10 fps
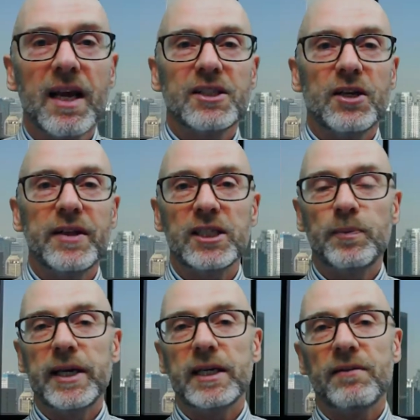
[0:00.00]
So this has
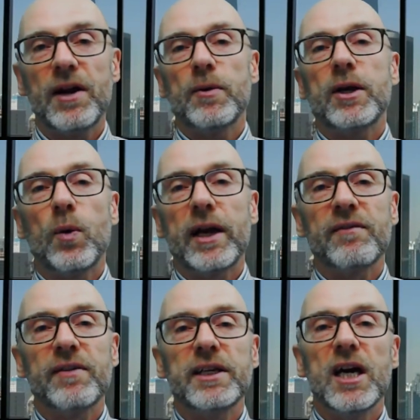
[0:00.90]
been a very quick
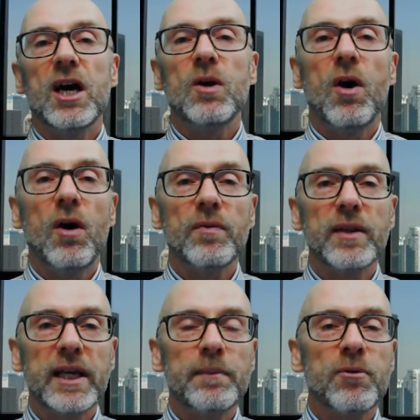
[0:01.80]
video on
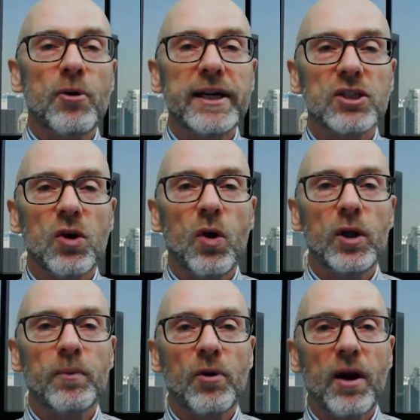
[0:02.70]
the Brent
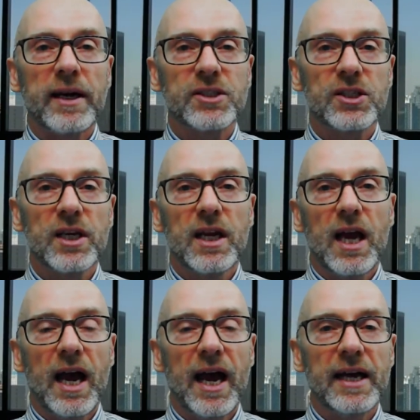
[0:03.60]
oil price,
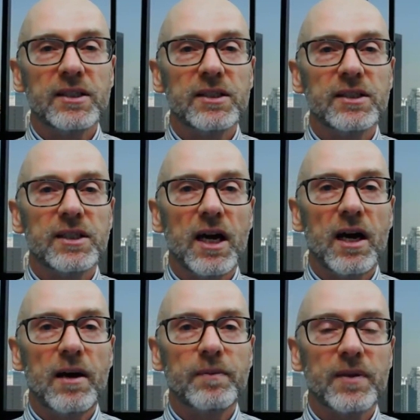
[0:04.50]
and
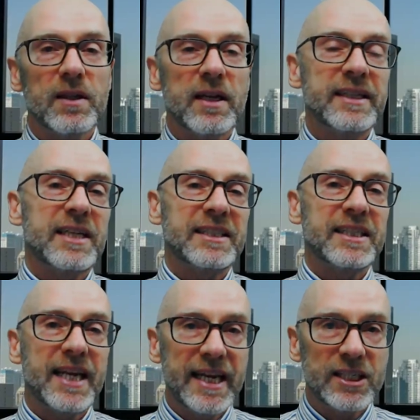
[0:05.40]
it's at a
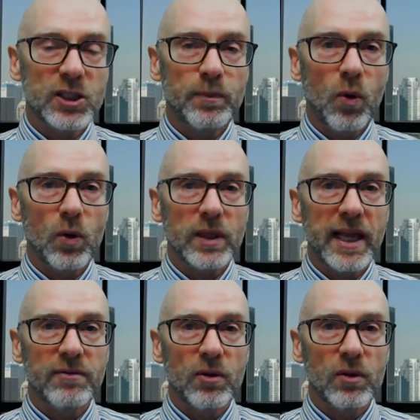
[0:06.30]
key support
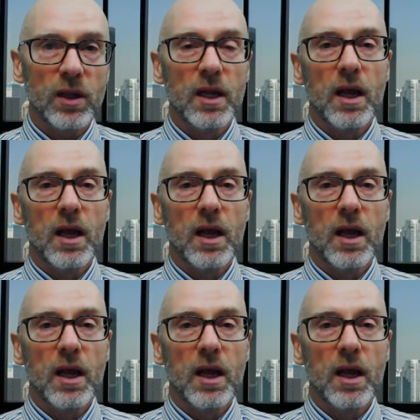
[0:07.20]
level.